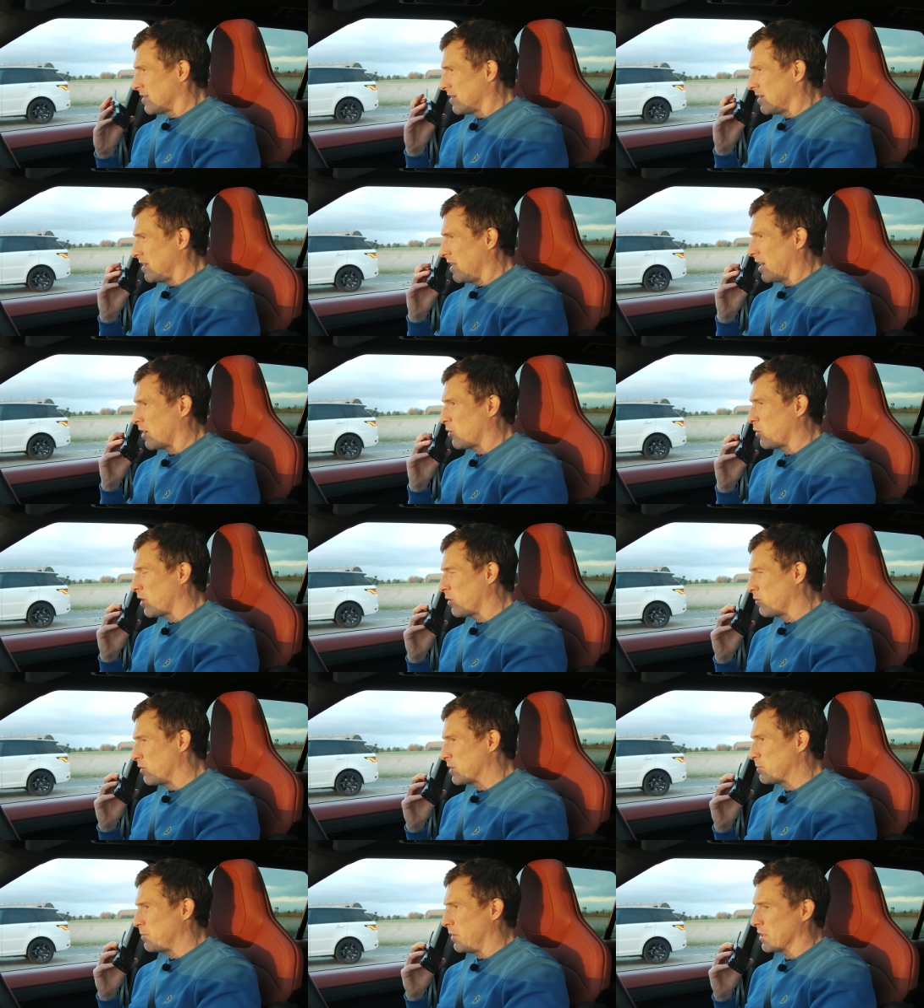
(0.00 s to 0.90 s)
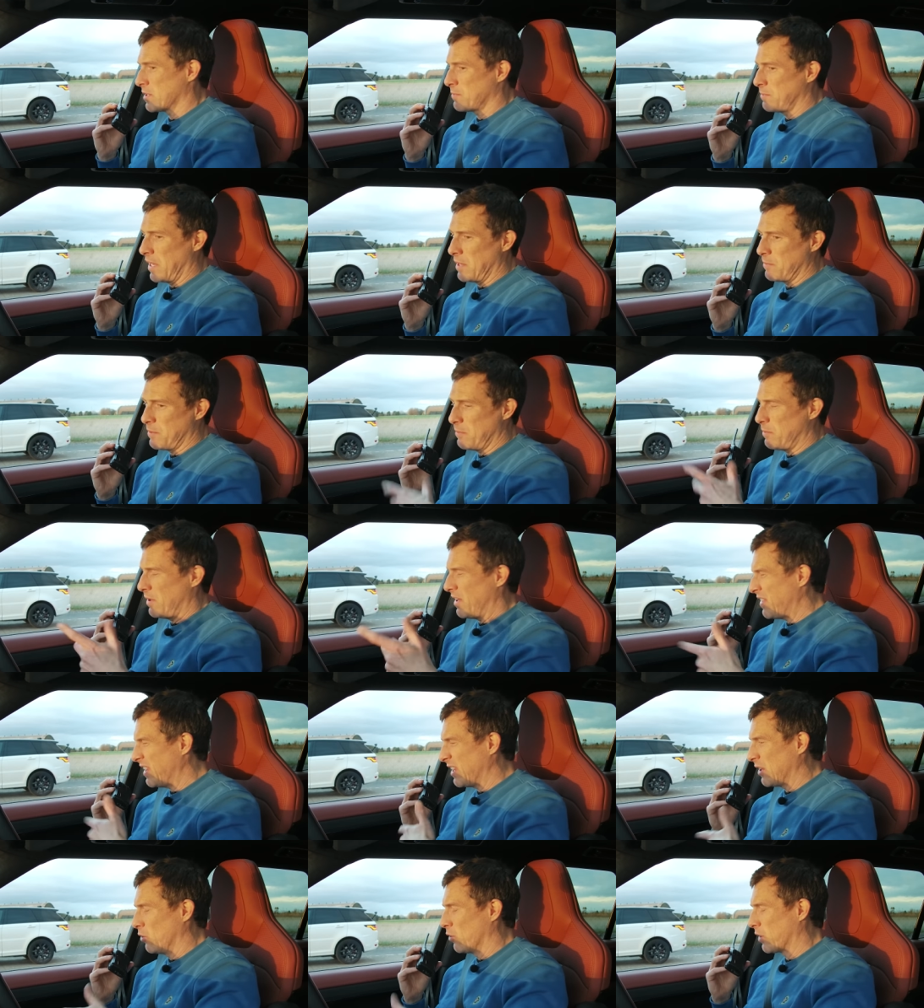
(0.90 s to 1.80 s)
Yeah, quicker response maybe, but I
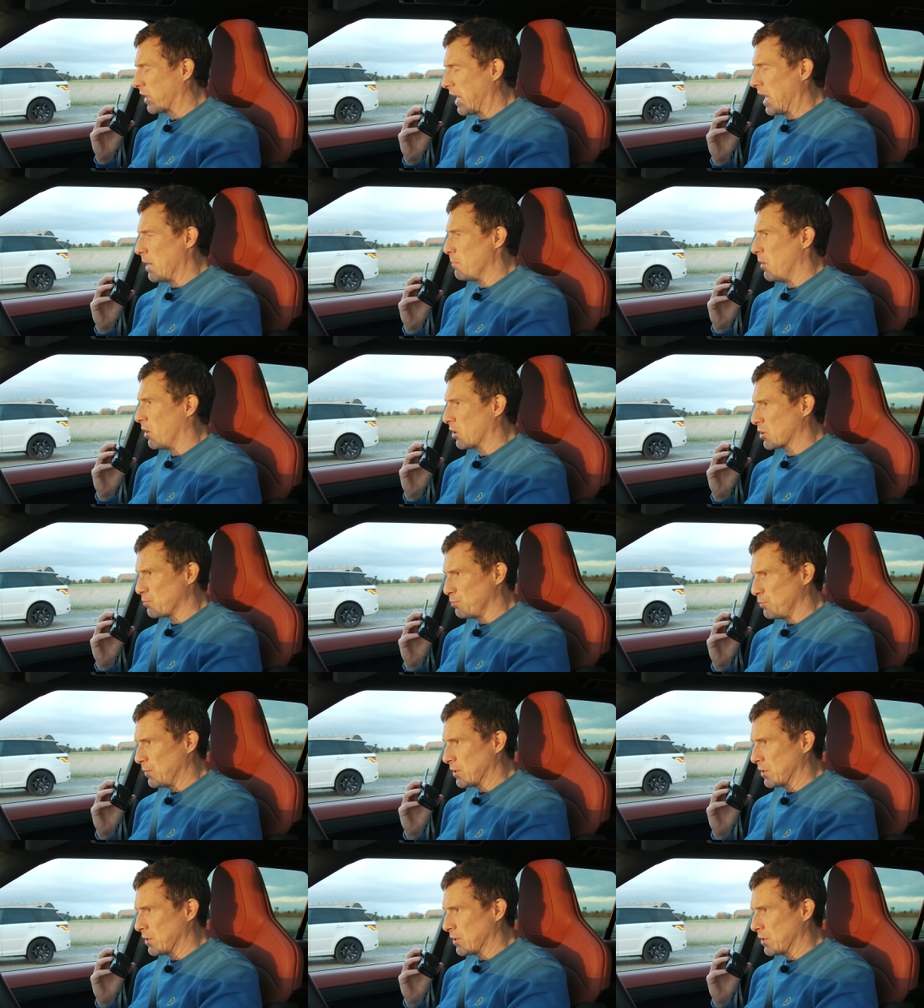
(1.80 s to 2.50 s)
think your gearbox